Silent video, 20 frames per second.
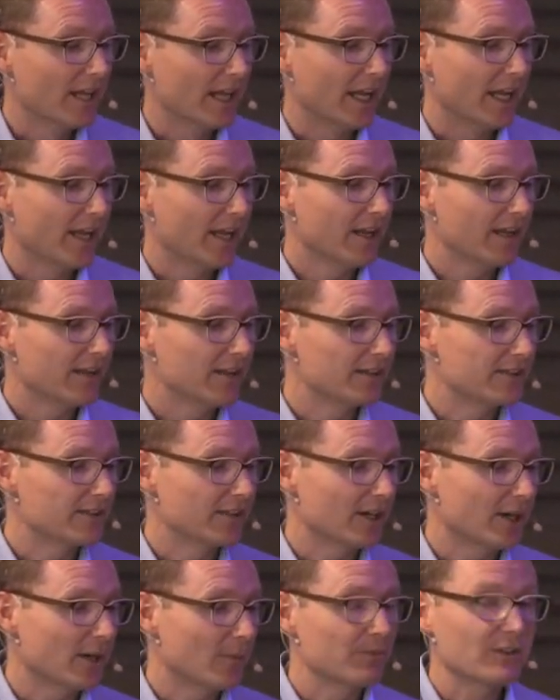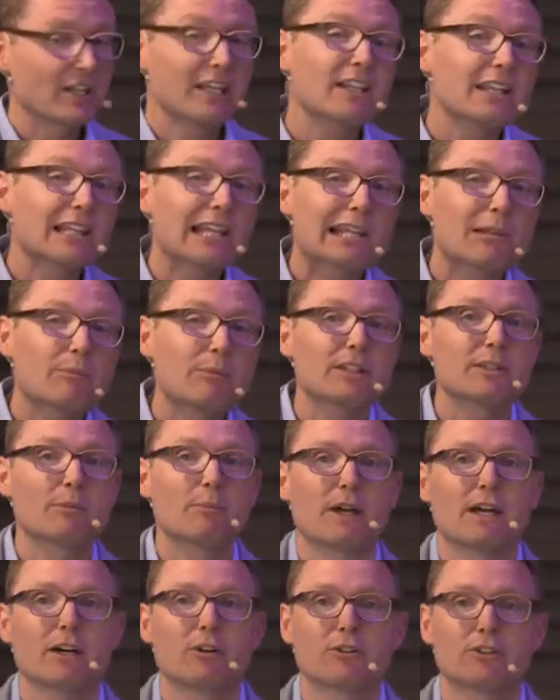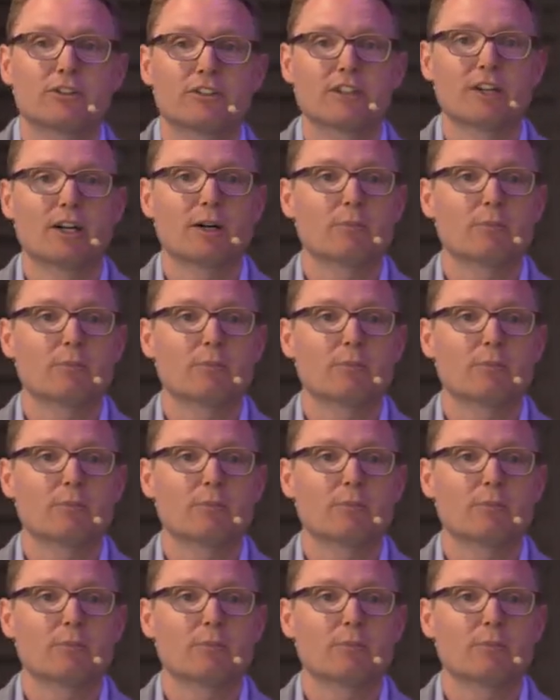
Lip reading: And then a little bit about